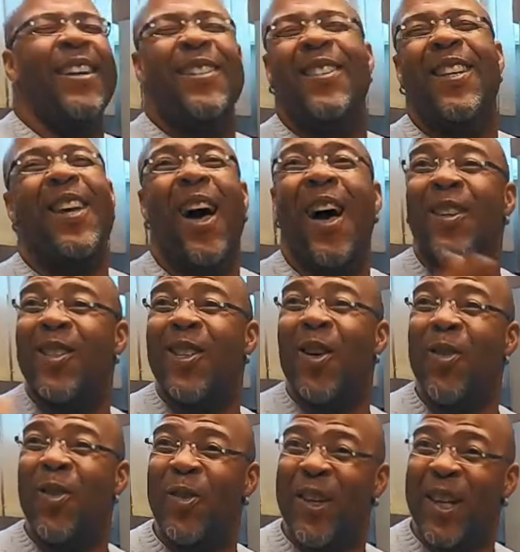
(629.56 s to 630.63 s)
See how slow
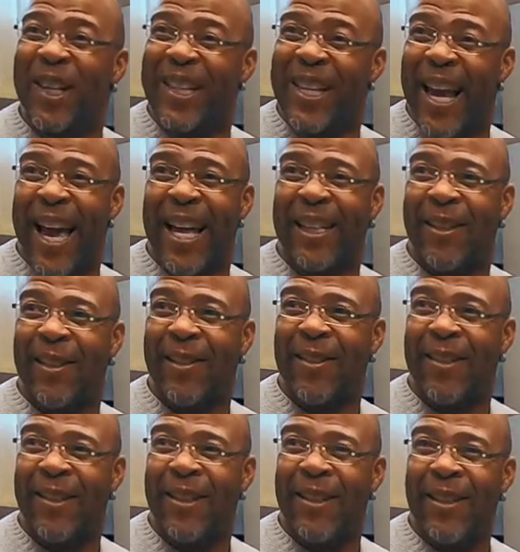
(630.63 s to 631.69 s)
you did that?
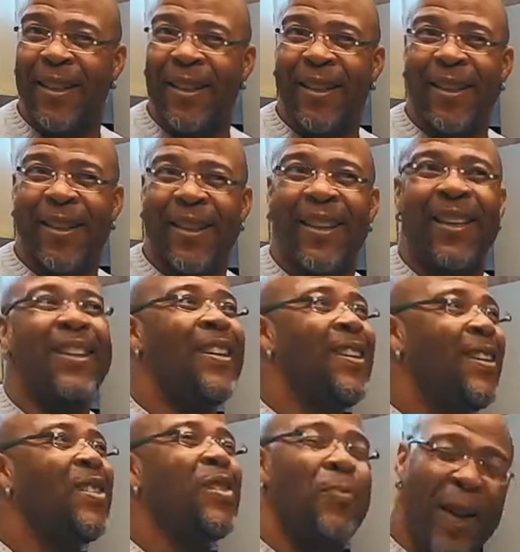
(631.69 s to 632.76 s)

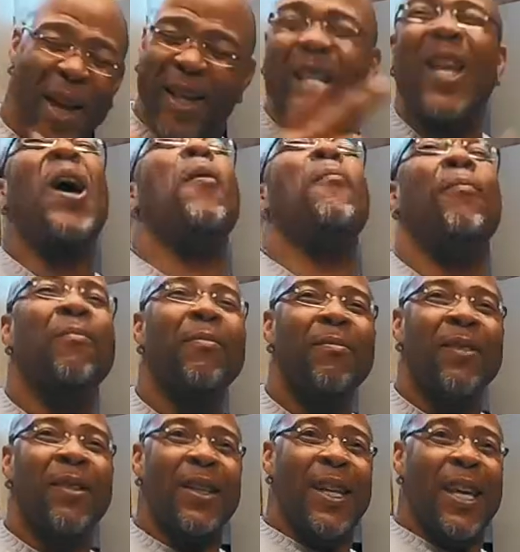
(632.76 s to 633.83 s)
Speed it up.
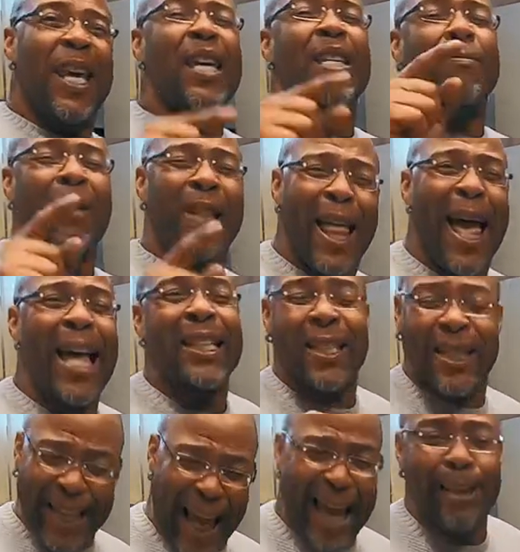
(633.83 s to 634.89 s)
It's
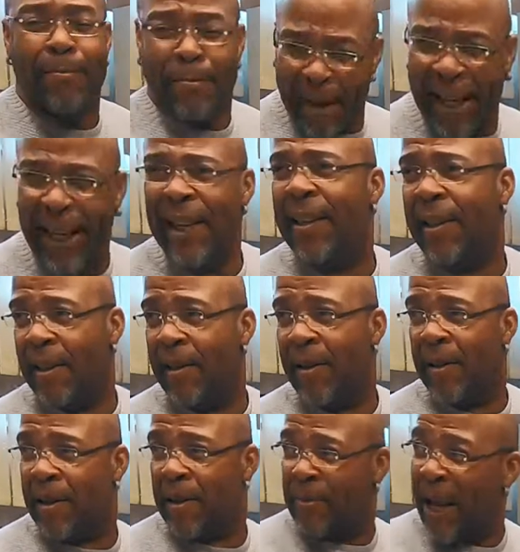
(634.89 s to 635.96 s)
blessing me.
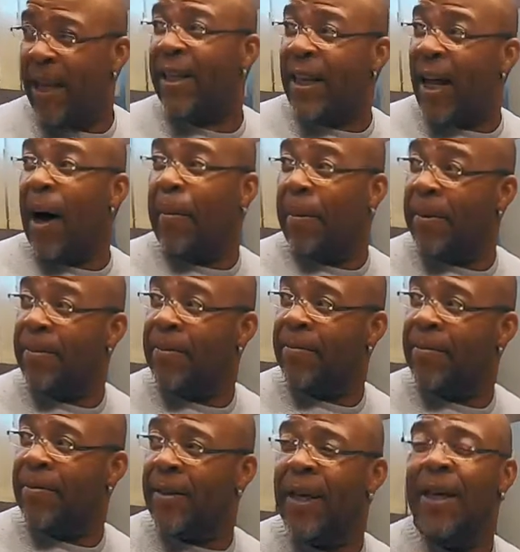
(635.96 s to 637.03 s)
Speed it up.
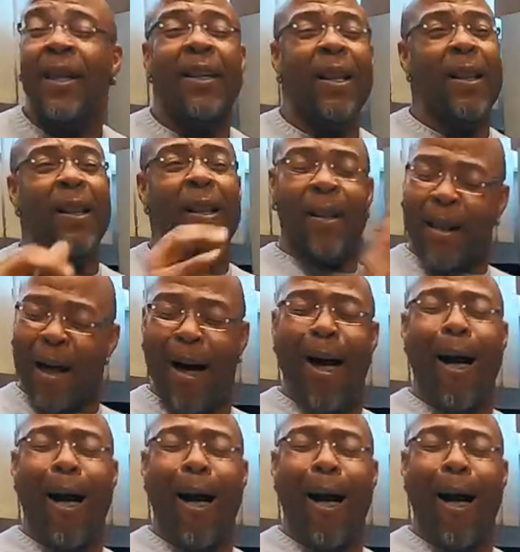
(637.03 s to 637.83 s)
The Lord